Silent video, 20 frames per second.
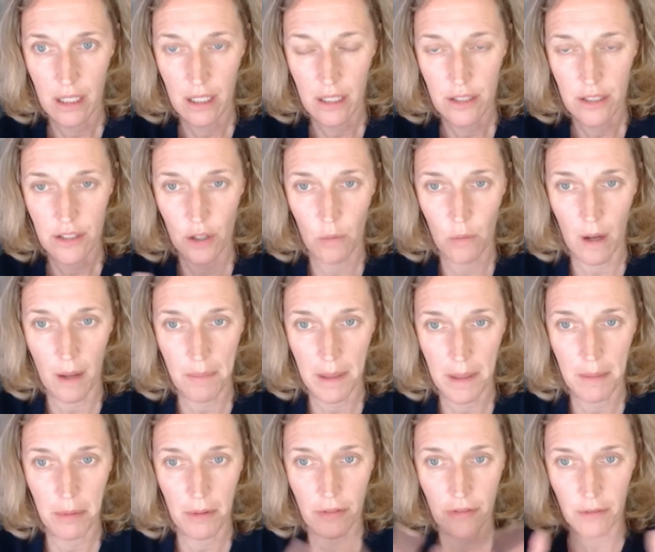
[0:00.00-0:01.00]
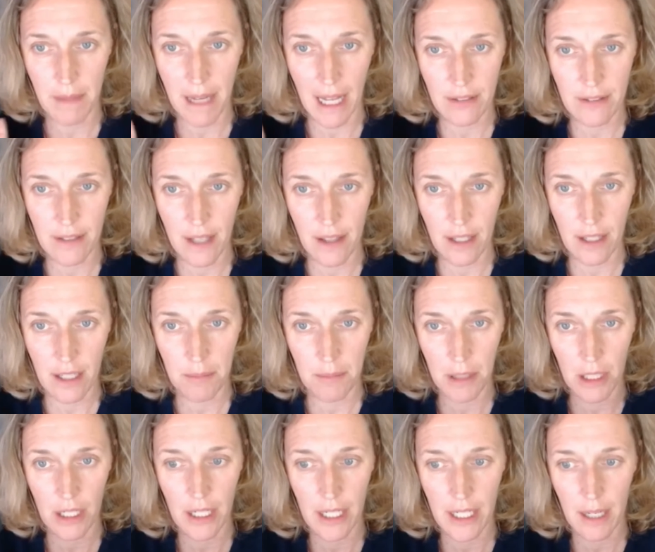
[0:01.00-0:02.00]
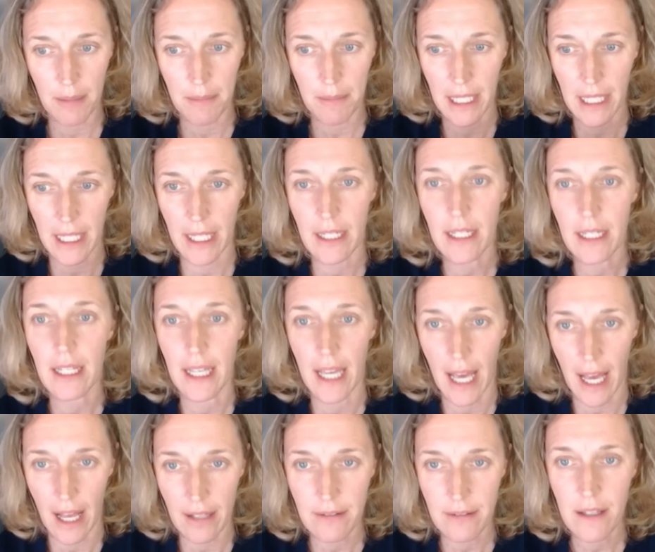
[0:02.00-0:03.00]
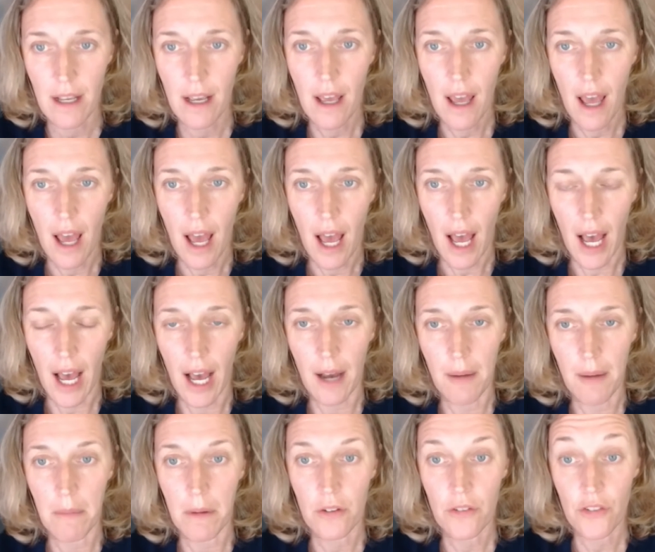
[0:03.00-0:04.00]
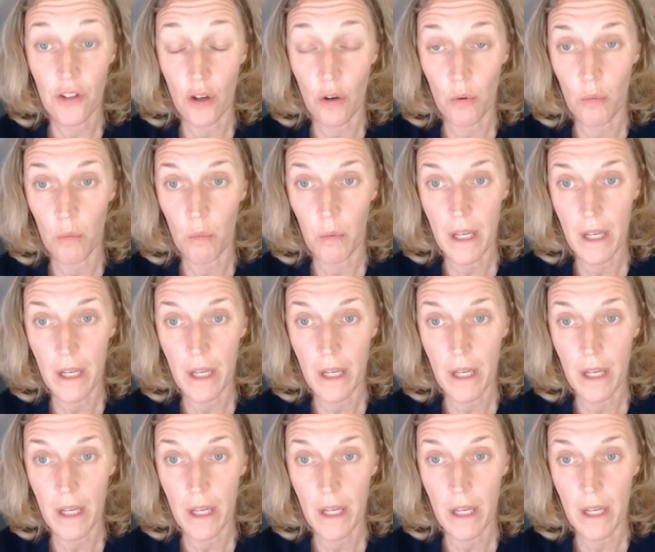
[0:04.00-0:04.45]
Don't want people from outside the community coming in? Yes. So